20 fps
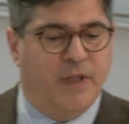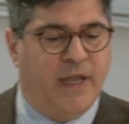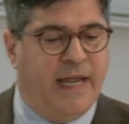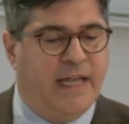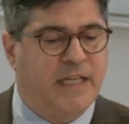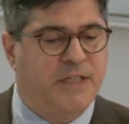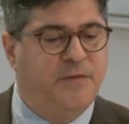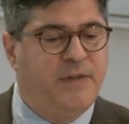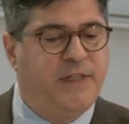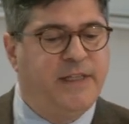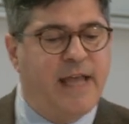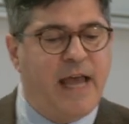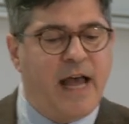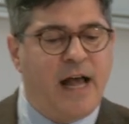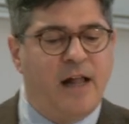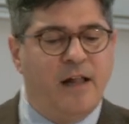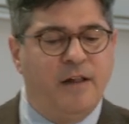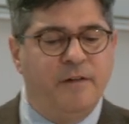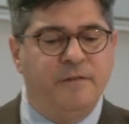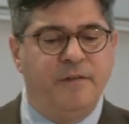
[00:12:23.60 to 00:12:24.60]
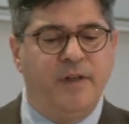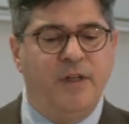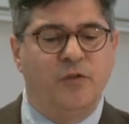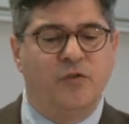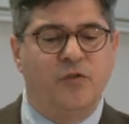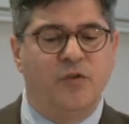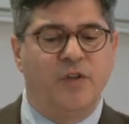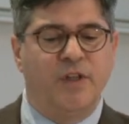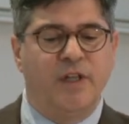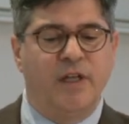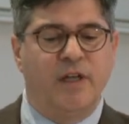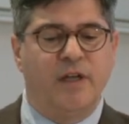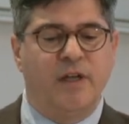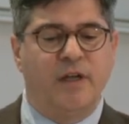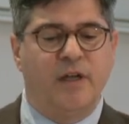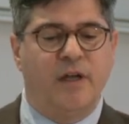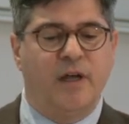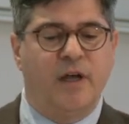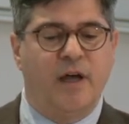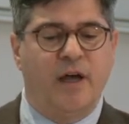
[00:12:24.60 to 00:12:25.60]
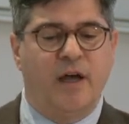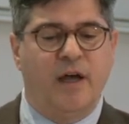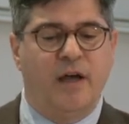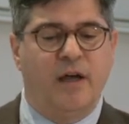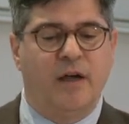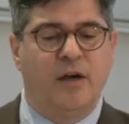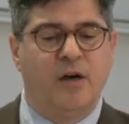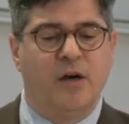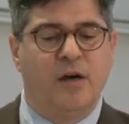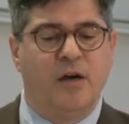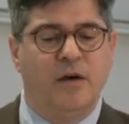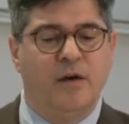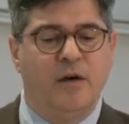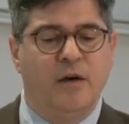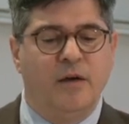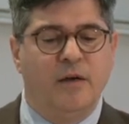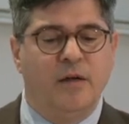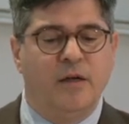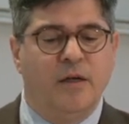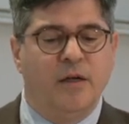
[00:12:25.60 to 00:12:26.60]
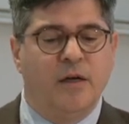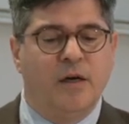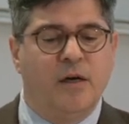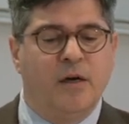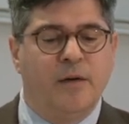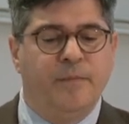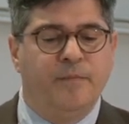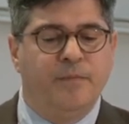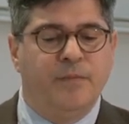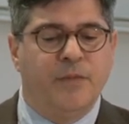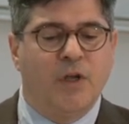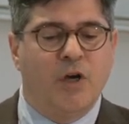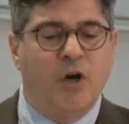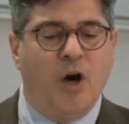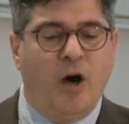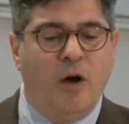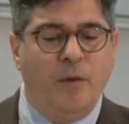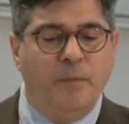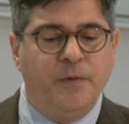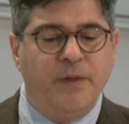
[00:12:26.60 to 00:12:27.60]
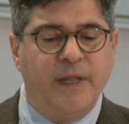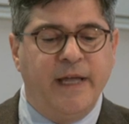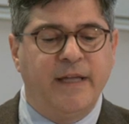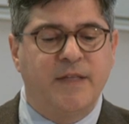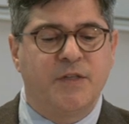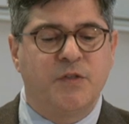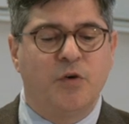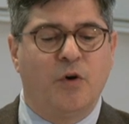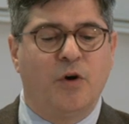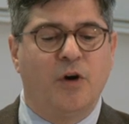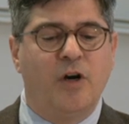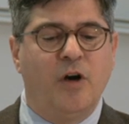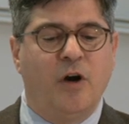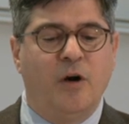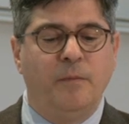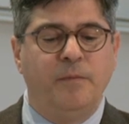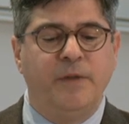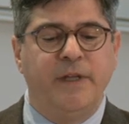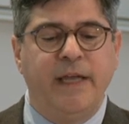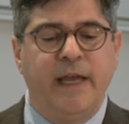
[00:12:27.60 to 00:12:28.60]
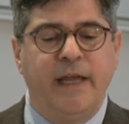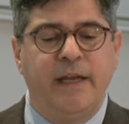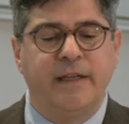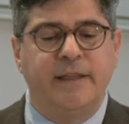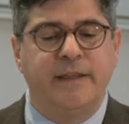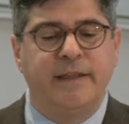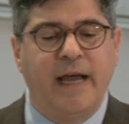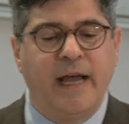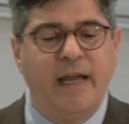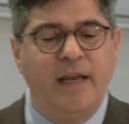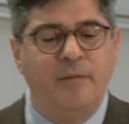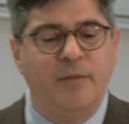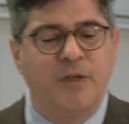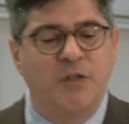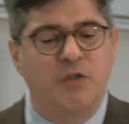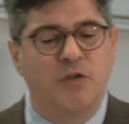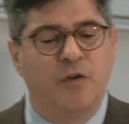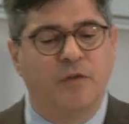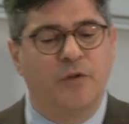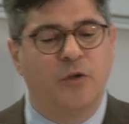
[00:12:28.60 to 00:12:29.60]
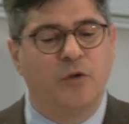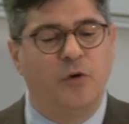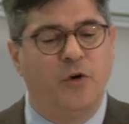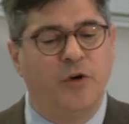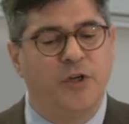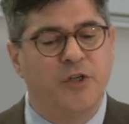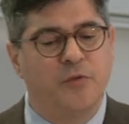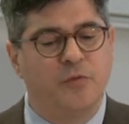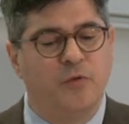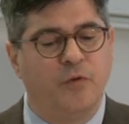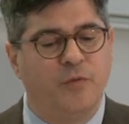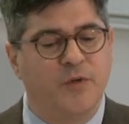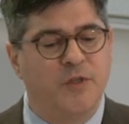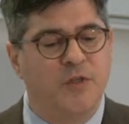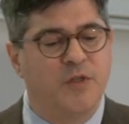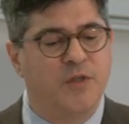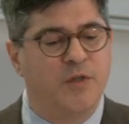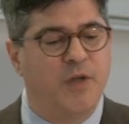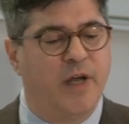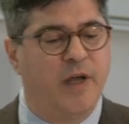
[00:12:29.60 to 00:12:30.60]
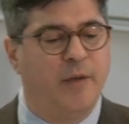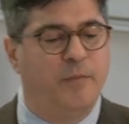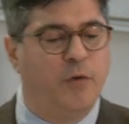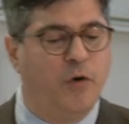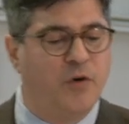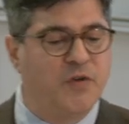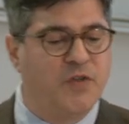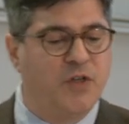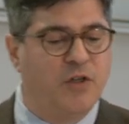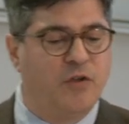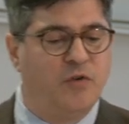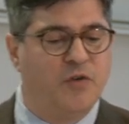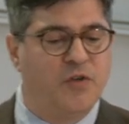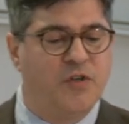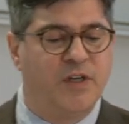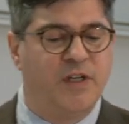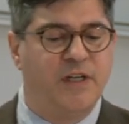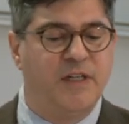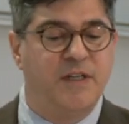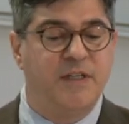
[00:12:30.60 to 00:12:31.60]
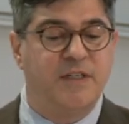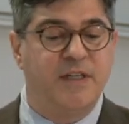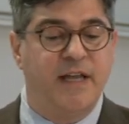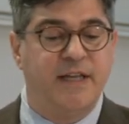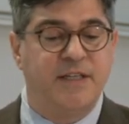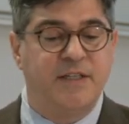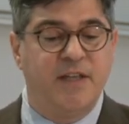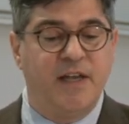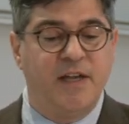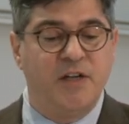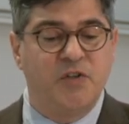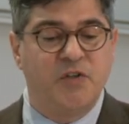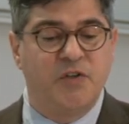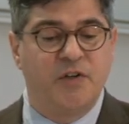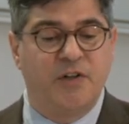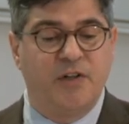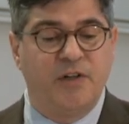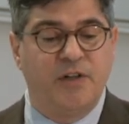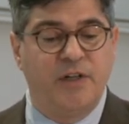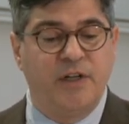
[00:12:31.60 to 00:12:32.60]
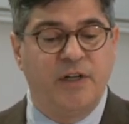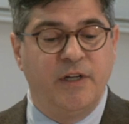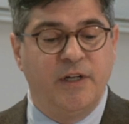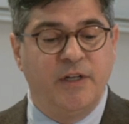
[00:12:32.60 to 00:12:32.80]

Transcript: As we delve into the uh, complex or complicated dynamics of the Kurdish movement's uh, persecution, it is essential